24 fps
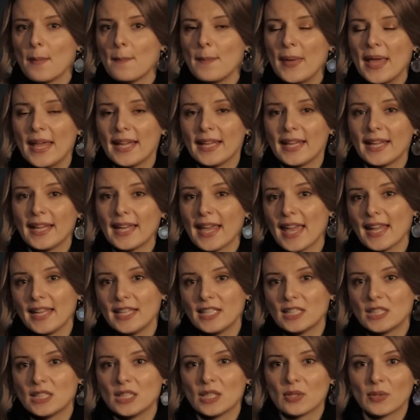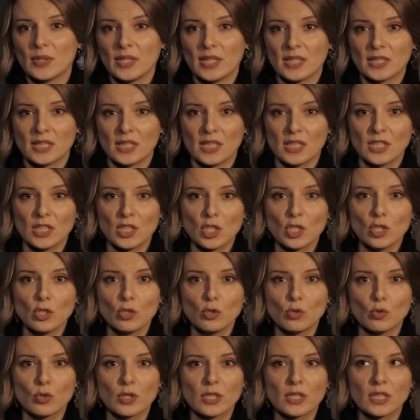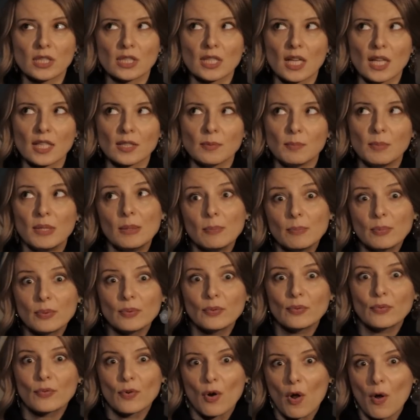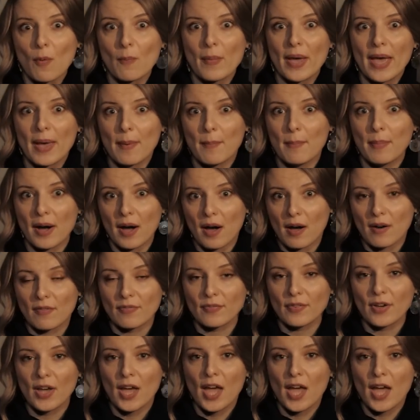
making any serious decision to consult people from above.